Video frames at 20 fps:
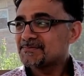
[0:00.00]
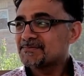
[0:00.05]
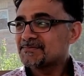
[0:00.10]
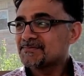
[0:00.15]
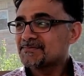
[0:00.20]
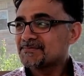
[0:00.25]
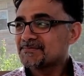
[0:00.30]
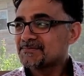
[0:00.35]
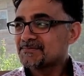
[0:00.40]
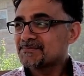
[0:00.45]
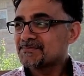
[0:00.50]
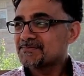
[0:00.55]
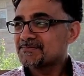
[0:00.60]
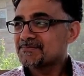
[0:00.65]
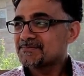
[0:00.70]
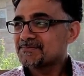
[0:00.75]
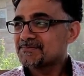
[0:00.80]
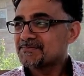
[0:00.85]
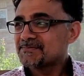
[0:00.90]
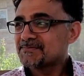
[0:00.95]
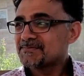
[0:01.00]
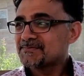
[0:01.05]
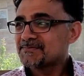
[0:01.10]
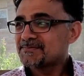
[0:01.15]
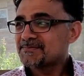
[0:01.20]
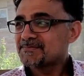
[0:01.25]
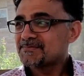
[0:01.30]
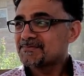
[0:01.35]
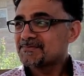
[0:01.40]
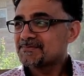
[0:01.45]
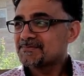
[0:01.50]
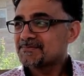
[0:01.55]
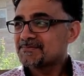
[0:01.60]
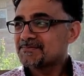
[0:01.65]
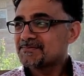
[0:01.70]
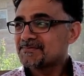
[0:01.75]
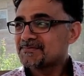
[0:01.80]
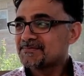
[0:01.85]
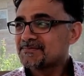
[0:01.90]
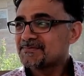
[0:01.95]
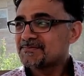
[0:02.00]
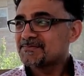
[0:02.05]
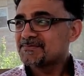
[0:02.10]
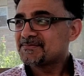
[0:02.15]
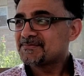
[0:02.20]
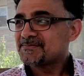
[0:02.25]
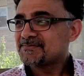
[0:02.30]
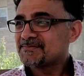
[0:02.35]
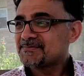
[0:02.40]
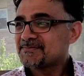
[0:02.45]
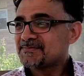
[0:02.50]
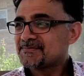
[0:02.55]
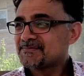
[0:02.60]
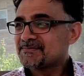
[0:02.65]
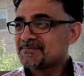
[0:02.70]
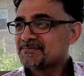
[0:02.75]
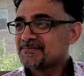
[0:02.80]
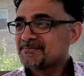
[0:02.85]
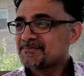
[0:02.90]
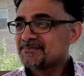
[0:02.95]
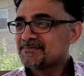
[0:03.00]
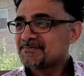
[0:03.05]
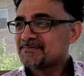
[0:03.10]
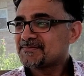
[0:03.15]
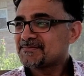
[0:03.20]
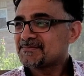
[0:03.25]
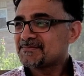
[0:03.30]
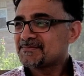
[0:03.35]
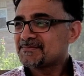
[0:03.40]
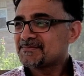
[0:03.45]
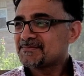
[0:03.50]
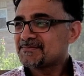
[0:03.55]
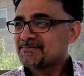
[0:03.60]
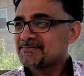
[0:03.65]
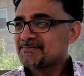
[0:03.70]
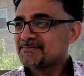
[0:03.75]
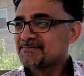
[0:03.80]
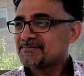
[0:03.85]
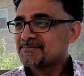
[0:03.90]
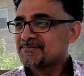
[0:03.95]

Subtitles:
This person isn't speaking.